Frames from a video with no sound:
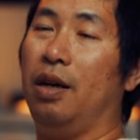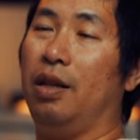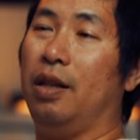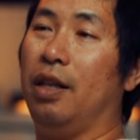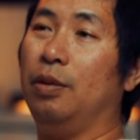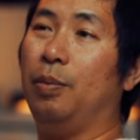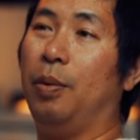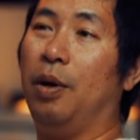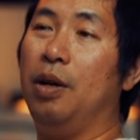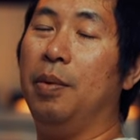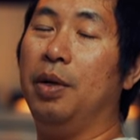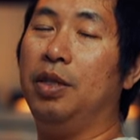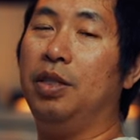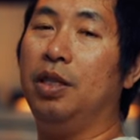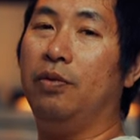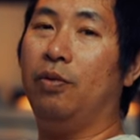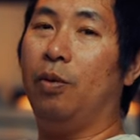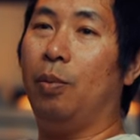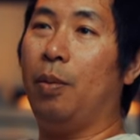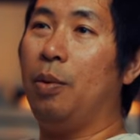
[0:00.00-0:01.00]
And that's pretty much
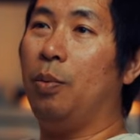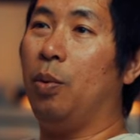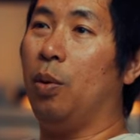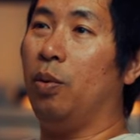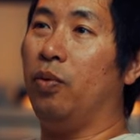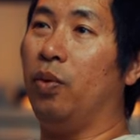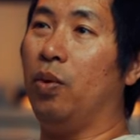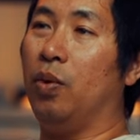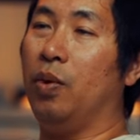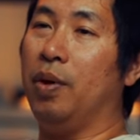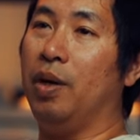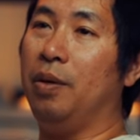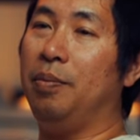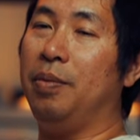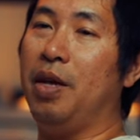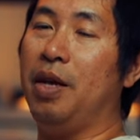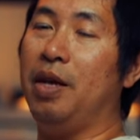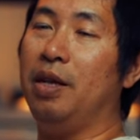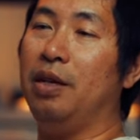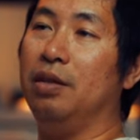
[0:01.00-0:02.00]
it for my portfolio
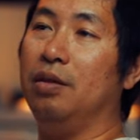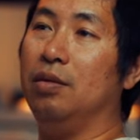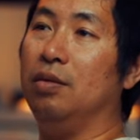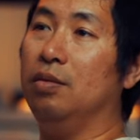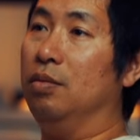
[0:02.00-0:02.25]
update.